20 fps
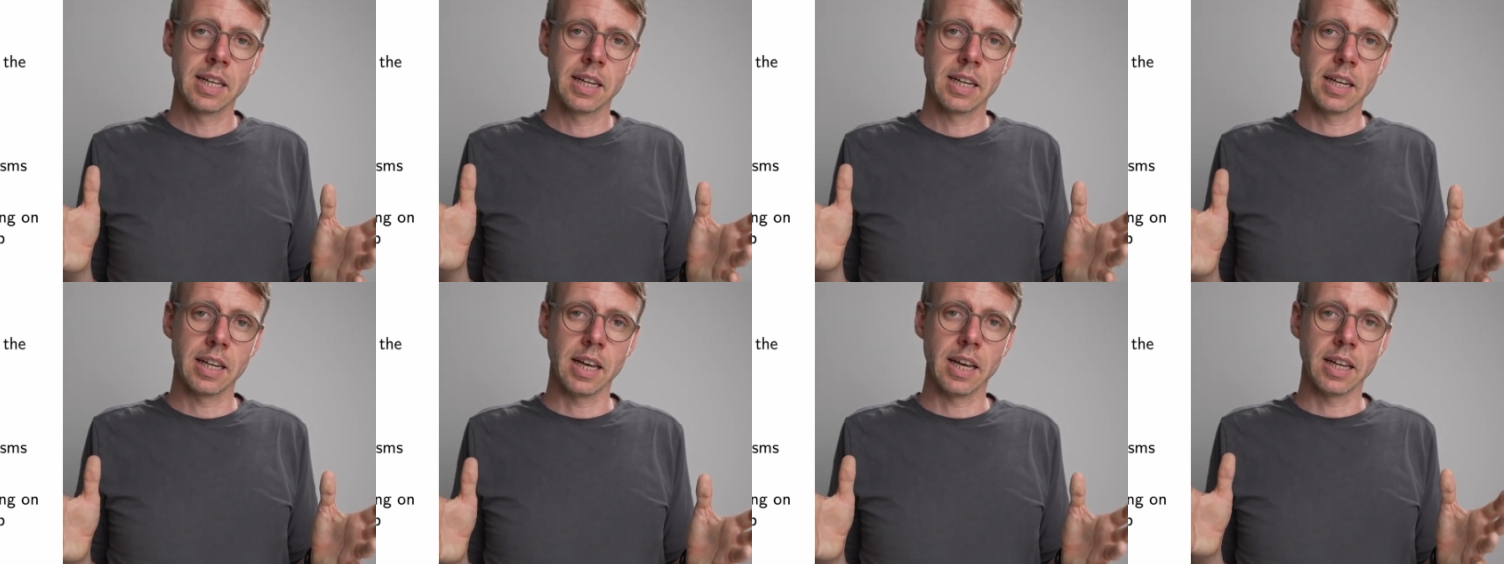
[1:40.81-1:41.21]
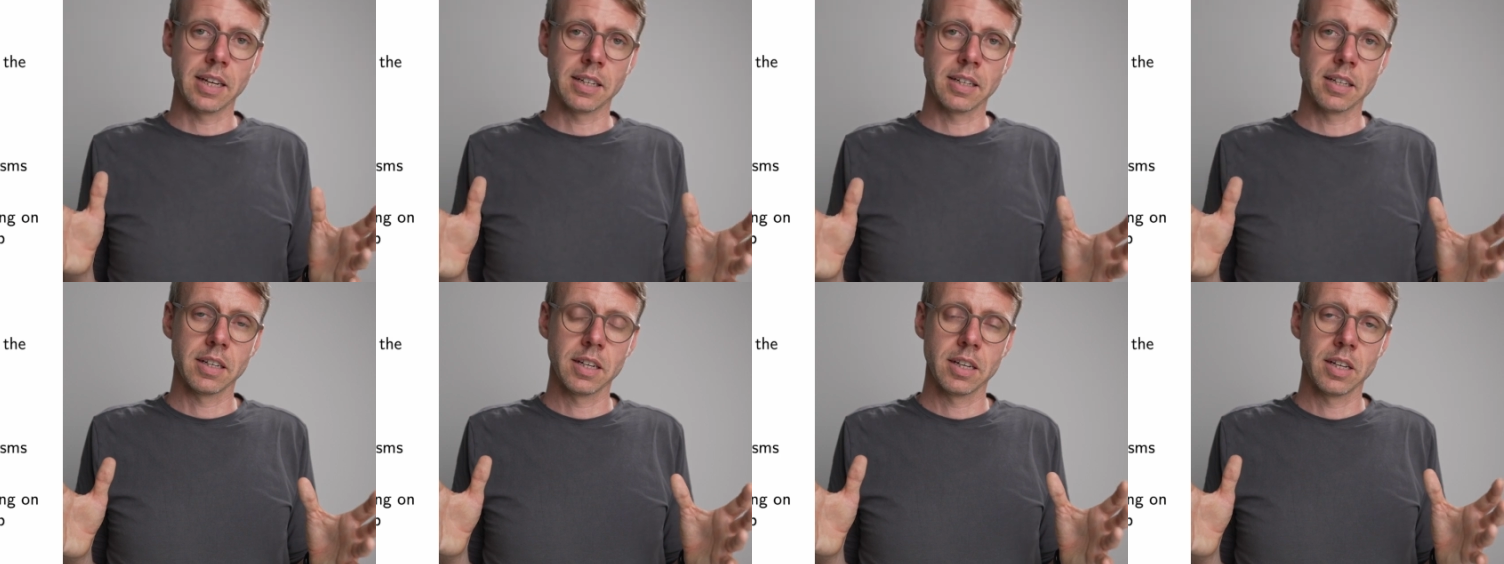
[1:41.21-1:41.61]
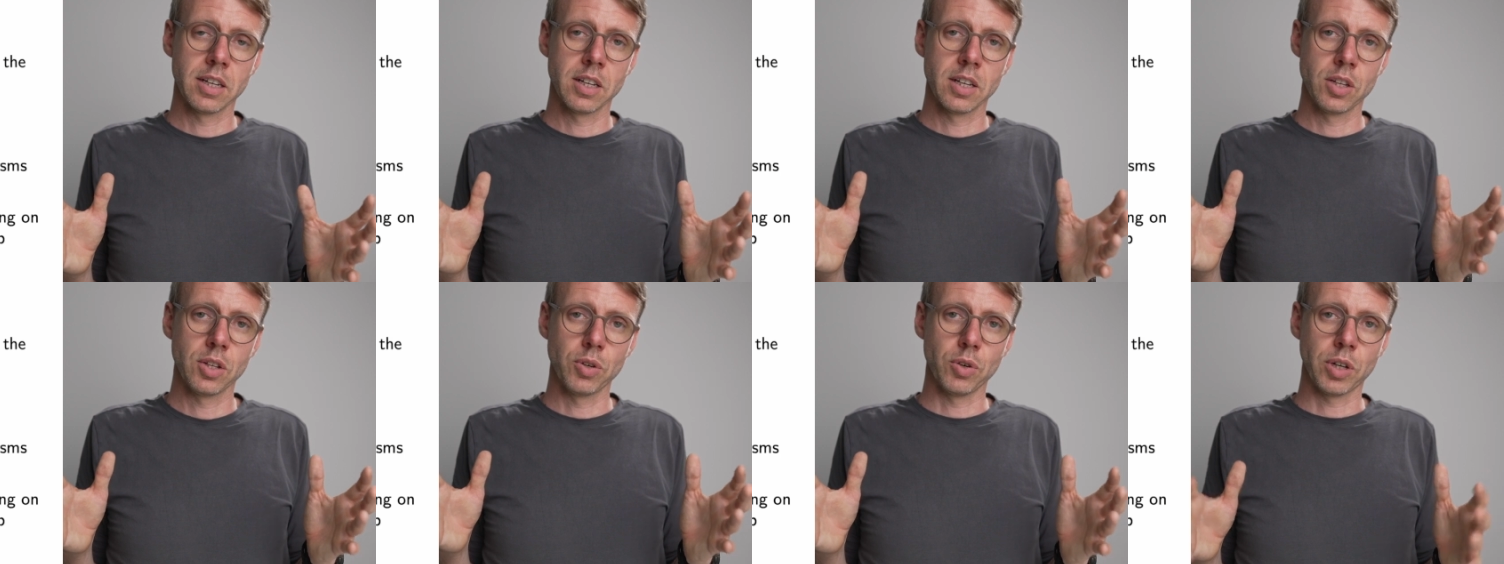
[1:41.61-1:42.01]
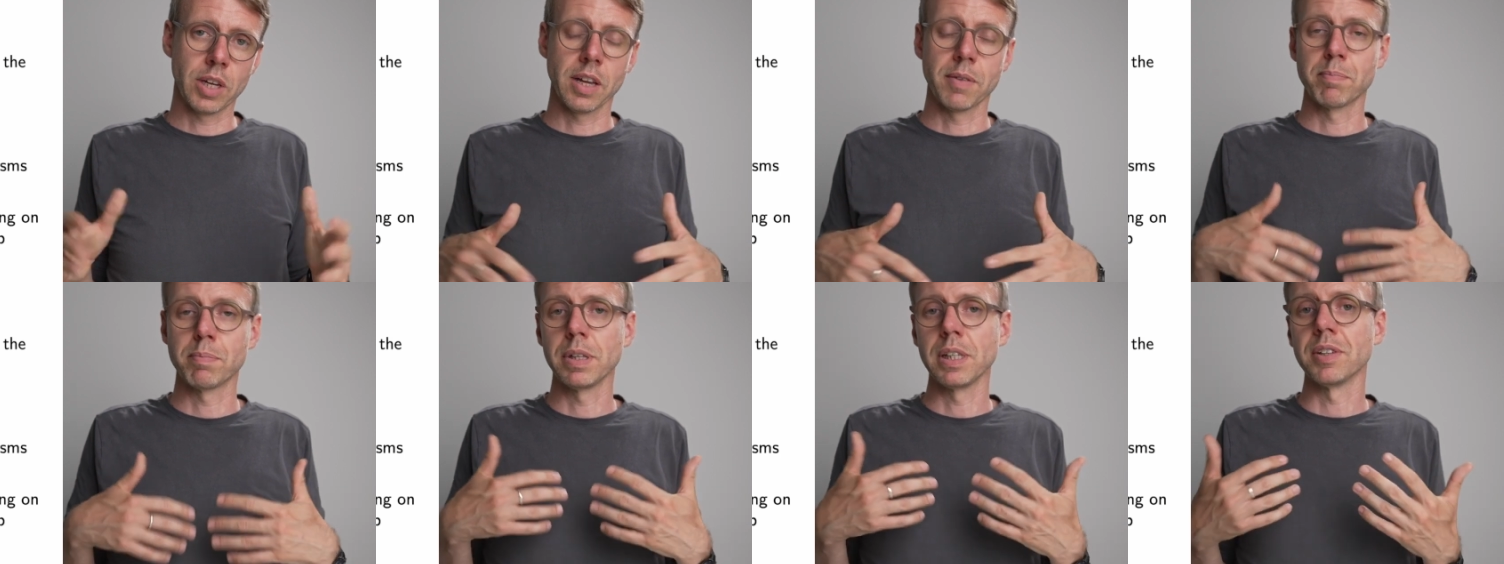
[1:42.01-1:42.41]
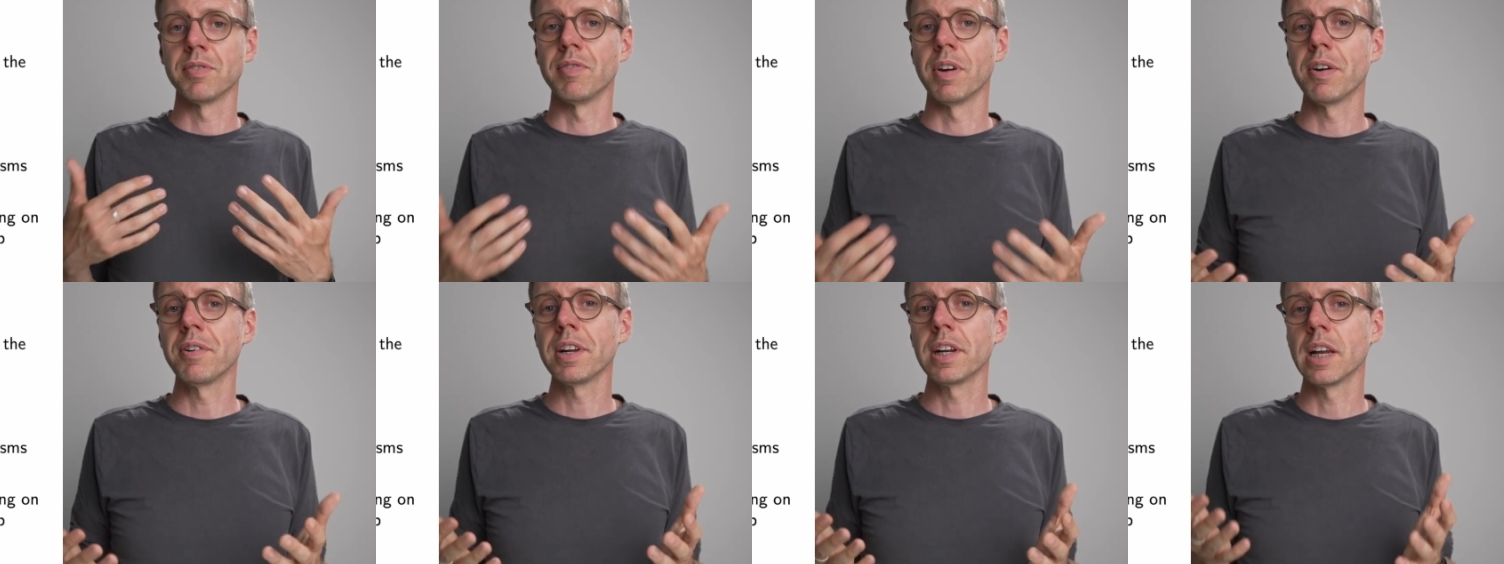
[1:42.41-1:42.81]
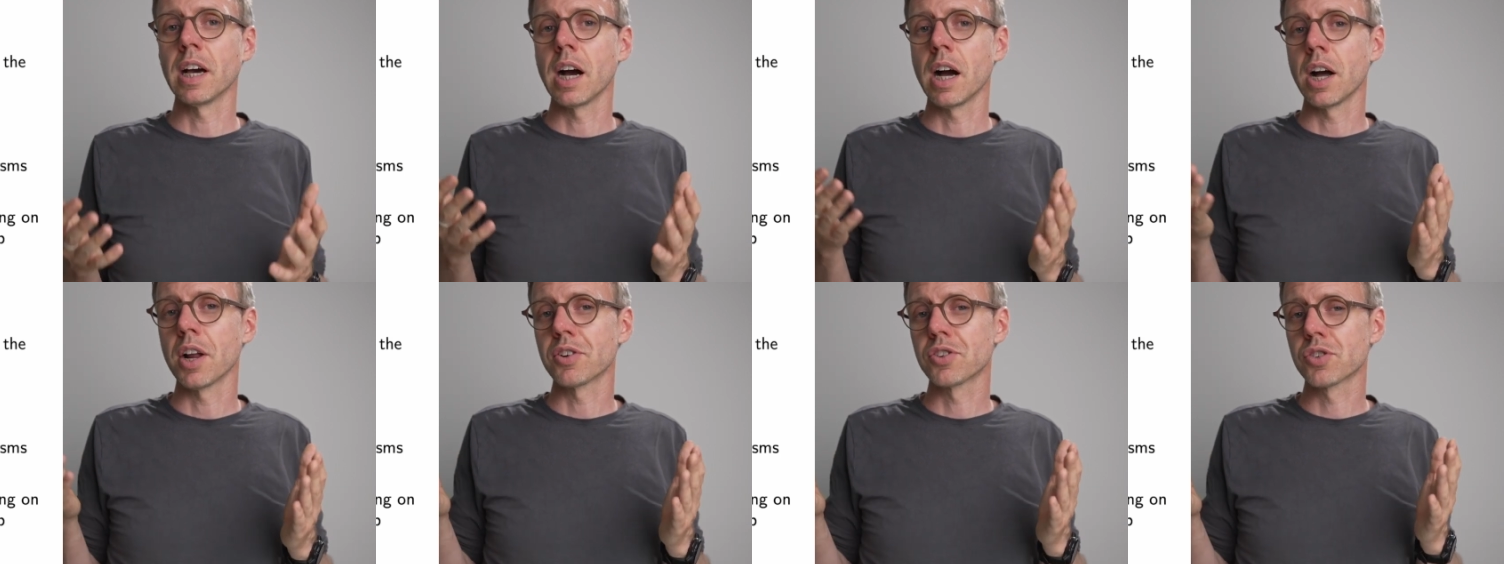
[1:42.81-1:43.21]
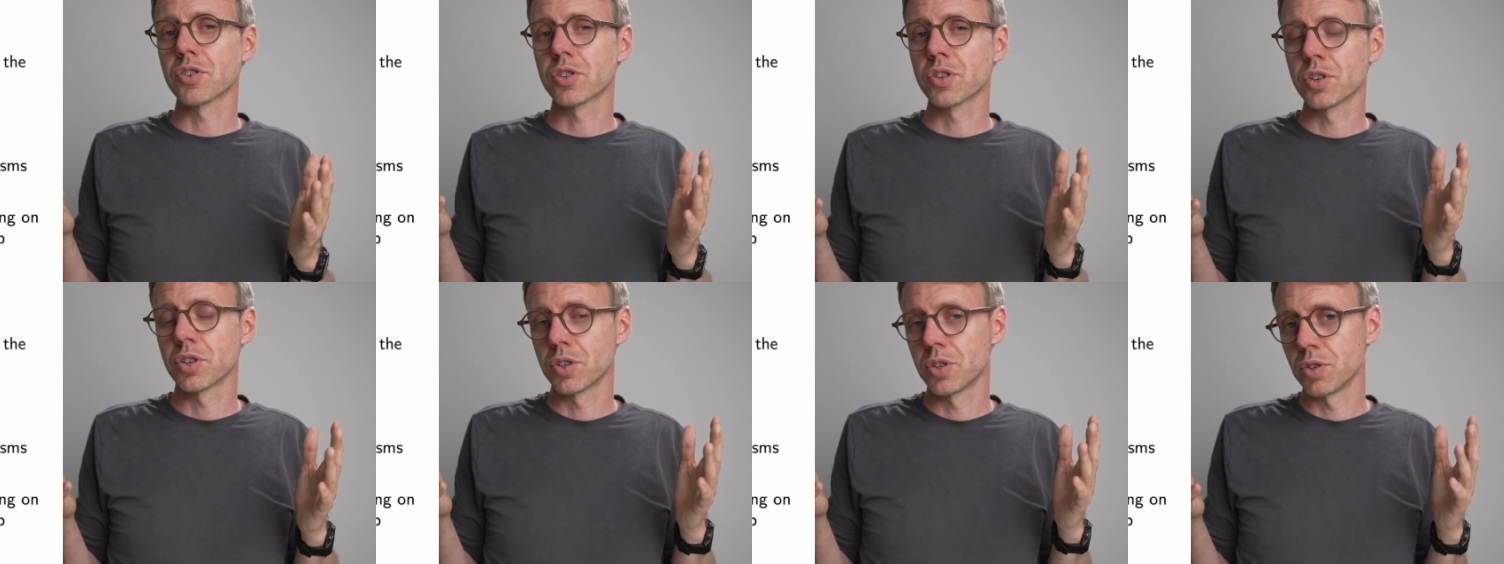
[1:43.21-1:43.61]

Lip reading: that you can build very large